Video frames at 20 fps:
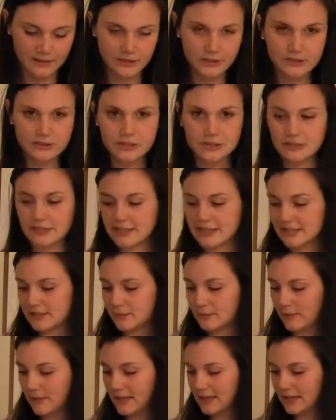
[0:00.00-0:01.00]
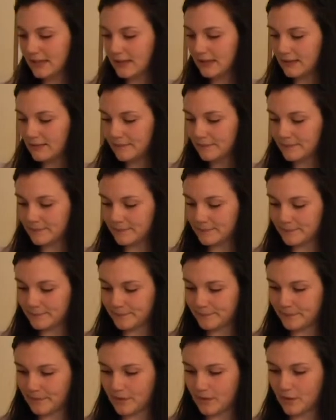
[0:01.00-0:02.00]
You'll notice when
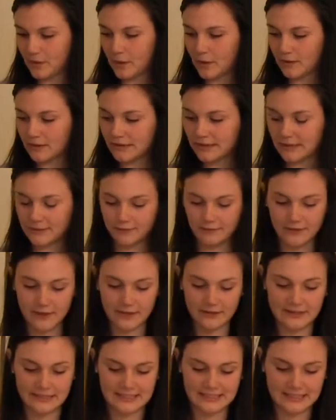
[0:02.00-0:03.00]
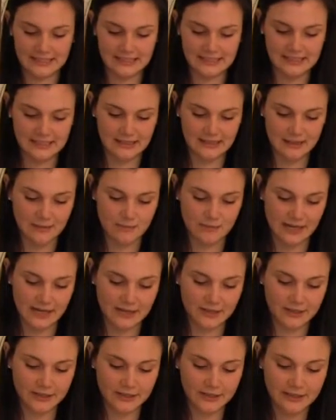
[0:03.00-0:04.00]
coconut flour sits in the
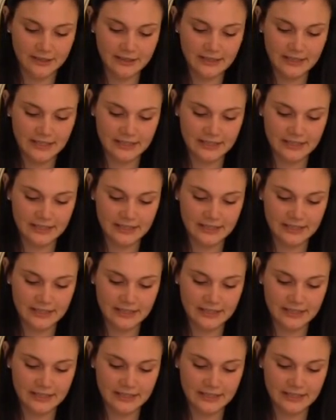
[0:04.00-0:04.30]
batter,